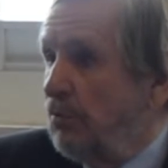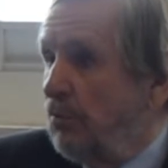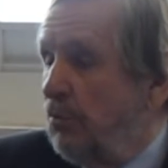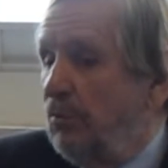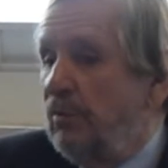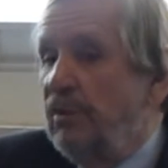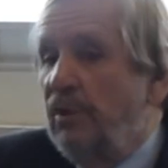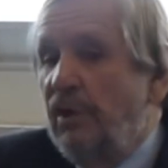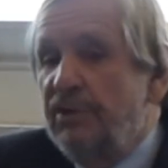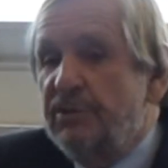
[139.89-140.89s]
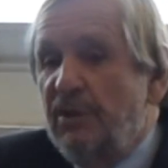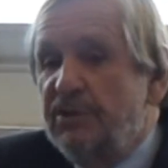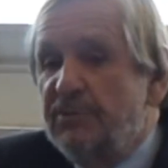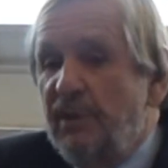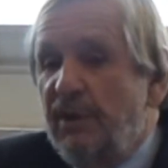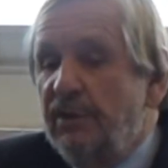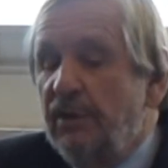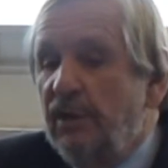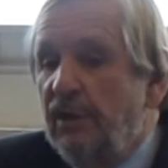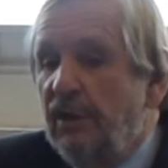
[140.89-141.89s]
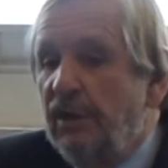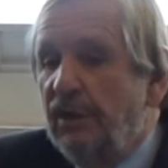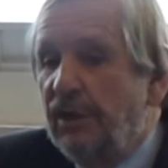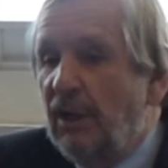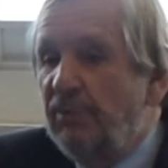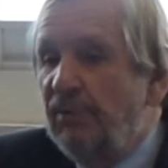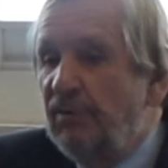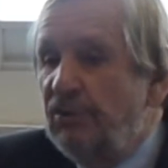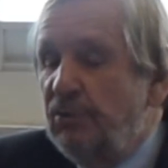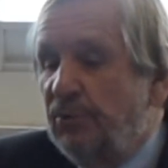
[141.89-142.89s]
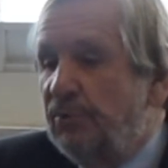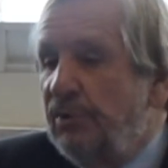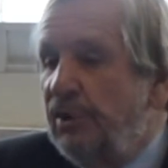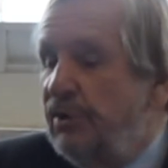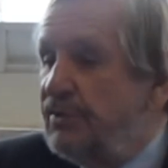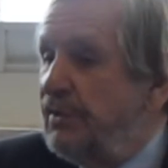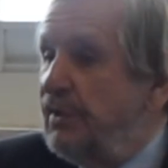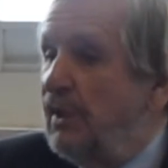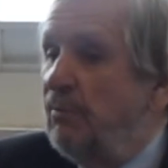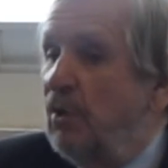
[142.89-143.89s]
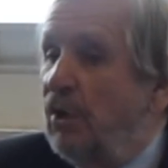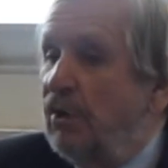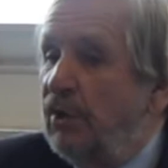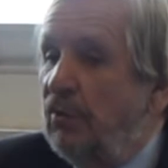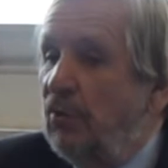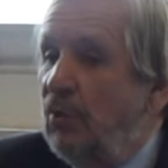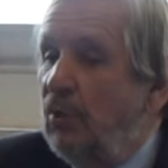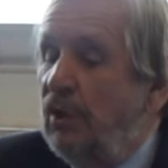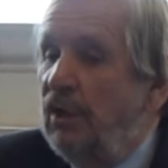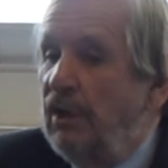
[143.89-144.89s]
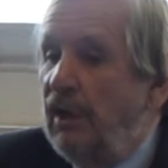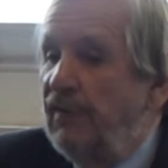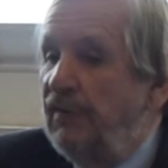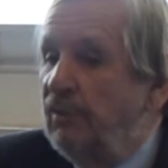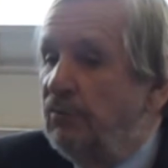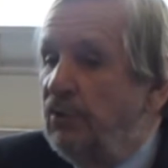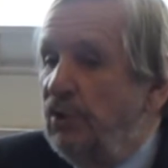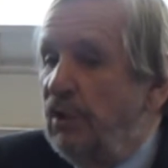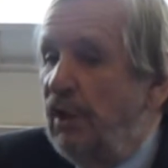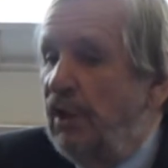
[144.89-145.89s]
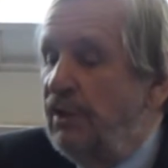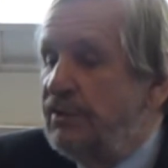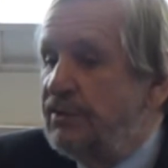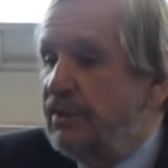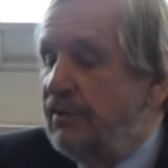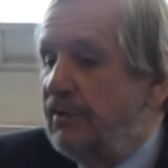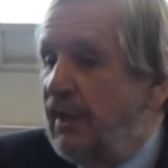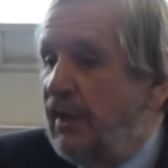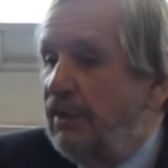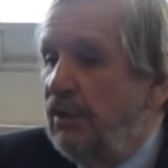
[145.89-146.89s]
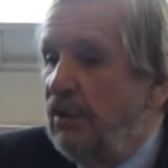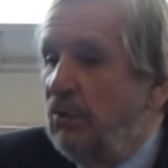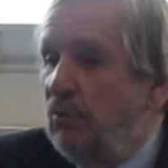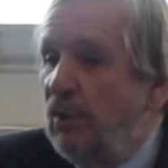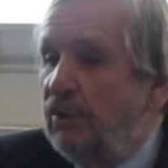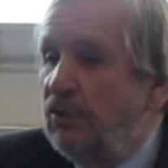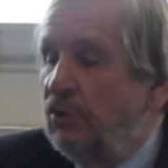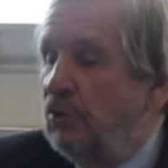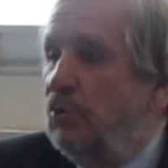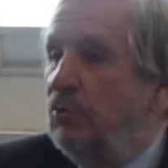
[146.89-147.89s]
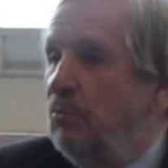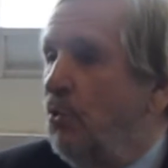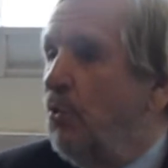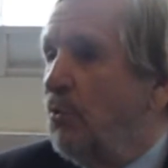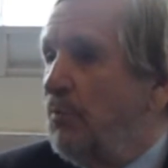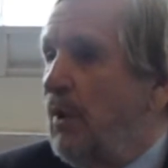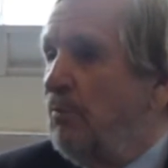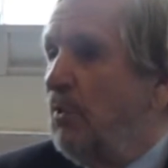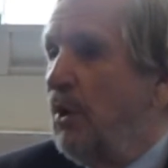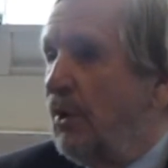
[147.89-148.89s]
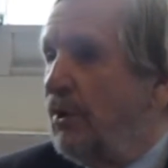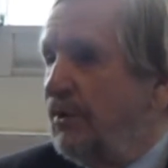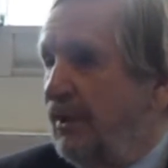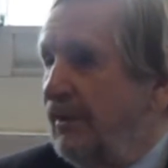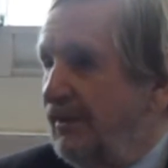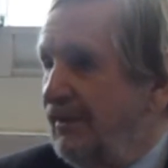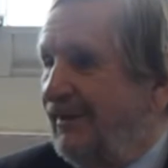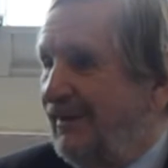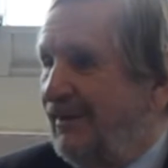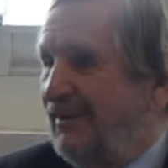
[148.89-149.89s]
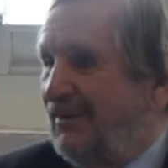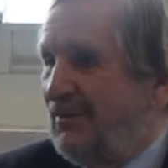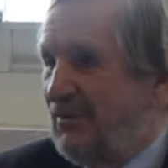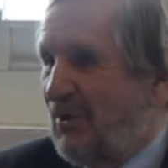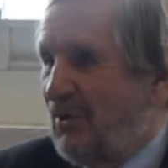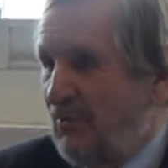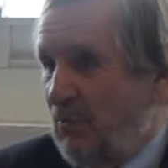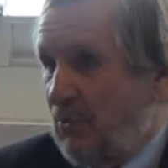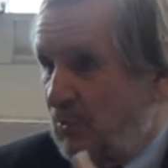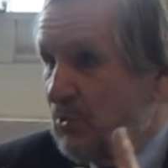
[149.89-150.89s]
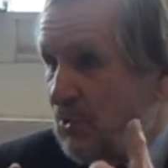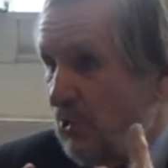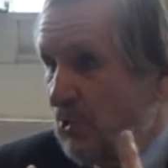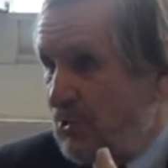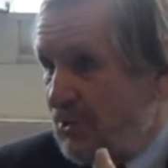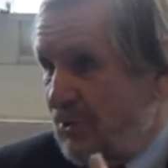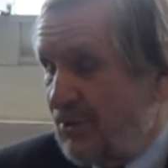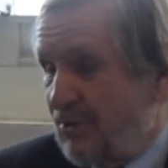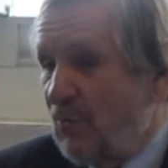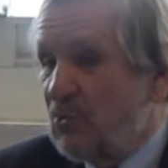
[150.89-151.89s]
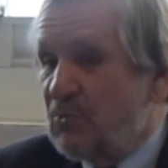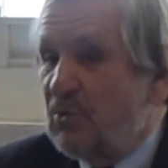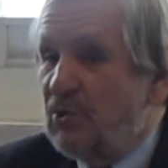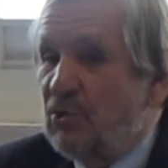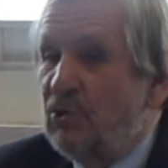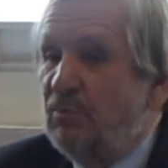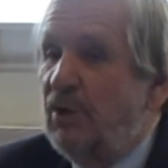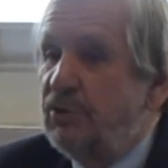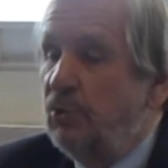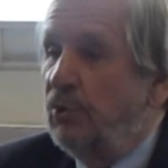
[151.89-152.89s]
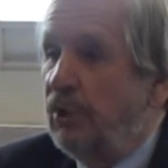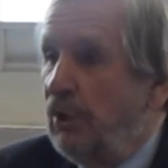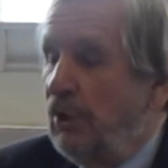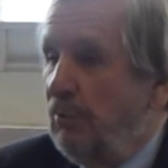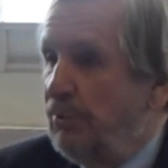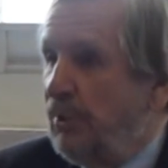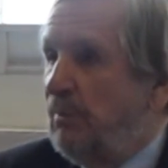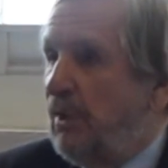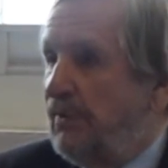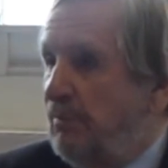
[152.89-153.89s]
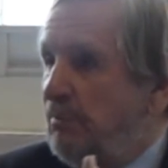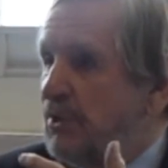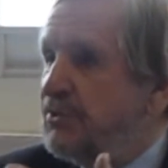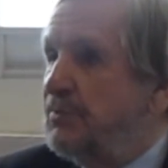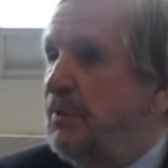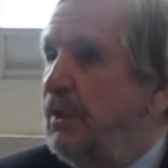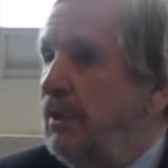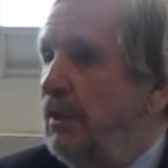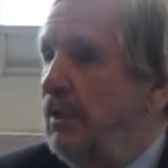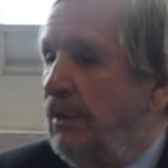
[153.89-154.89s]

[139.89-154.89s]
role. And so I spent 2 or 3 years in that marketing role, and then realized that one could learn more about marketing, or we could learn, of course we could learn by doing it, but there must be